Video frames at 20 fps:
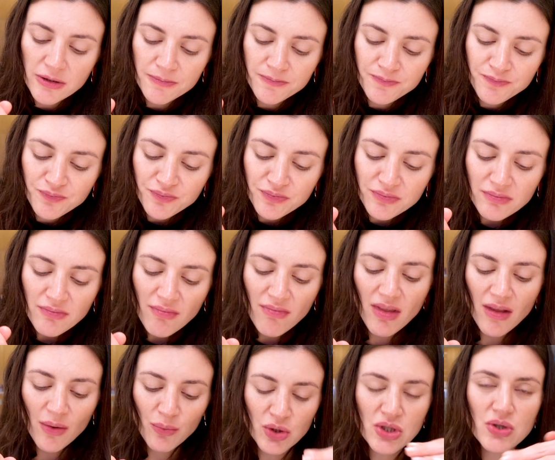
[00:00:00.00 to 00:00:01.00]

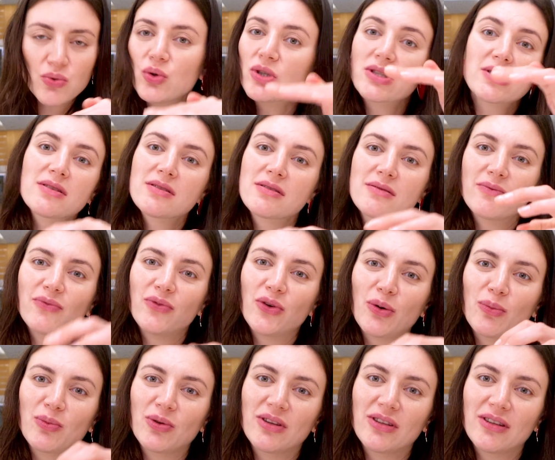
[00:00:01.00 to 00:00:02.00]
which was
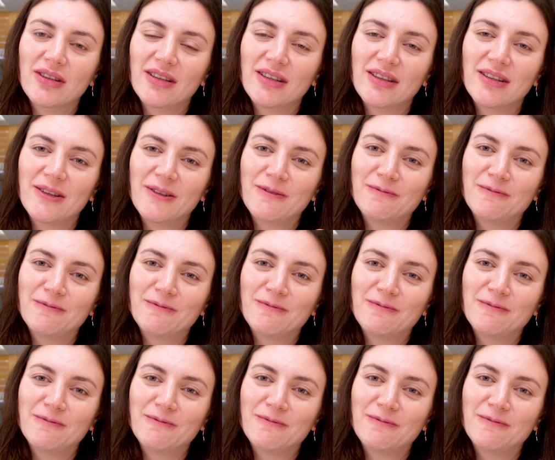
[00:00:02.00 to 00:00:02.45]
from the